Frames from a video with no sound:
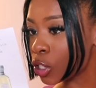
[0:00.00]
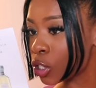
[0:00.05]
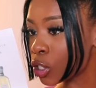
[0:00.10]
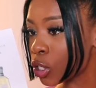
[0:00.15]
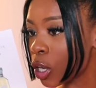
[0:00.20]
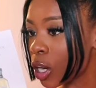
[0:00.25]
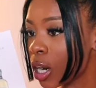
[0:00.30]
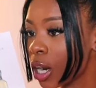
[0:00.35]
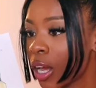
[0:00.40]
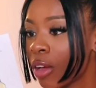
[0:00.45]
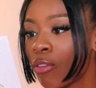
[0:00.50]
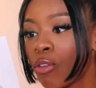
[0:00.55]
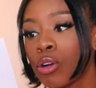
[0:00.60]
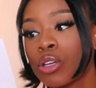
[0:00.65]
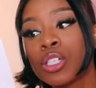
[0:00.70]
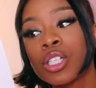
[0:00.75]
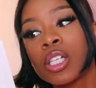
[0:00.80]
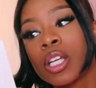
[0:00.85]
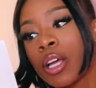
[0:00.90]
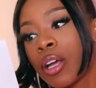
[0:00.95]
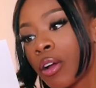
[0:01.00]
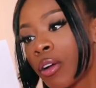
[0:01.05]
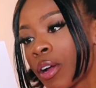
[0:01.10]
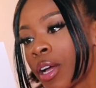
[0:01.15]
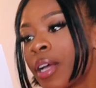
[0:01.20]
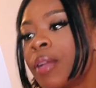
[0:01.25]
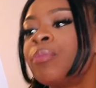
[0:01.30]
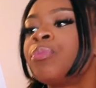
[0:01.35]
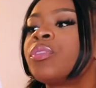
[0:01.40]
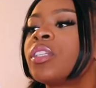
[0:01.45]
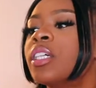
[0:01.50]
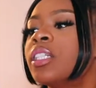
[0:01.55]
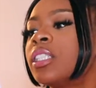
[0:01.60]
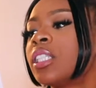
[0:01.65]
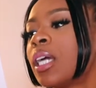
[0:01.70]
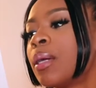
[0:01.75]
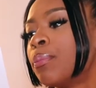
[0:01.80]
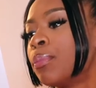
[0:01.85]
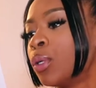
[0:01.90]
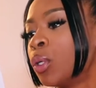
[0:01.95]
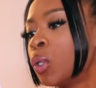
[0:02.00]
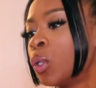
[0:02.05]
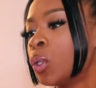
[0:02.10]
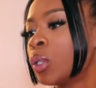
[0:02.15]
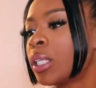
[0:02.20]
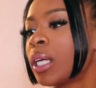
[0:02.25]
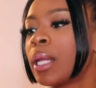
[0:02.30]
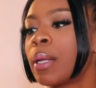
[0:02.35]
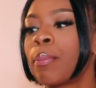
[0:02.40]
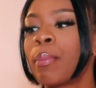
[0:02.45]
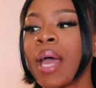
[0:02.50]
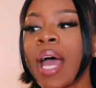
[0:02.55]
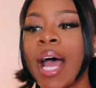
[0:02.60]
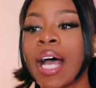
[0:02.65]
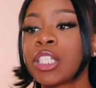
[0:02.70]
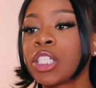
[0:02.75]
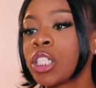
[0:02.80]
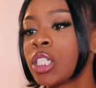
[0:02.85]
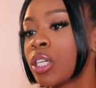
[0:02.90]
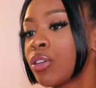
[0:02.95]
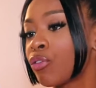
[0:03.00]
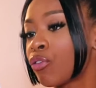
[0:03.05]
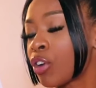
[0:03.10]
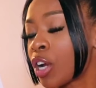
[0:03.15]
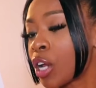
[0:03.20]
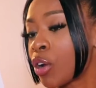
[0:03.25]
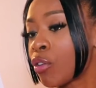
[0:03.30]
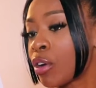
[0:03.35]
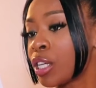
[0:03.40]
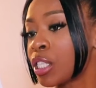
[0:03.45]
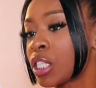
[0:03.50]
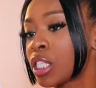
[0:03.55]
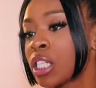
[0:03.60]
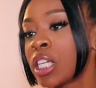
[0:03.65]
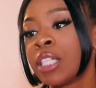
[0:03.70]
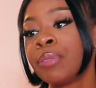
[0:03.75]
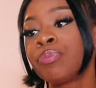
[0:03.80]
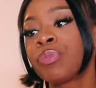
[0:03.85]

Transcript: Sur Le Rocher is a bold and passionate fragrance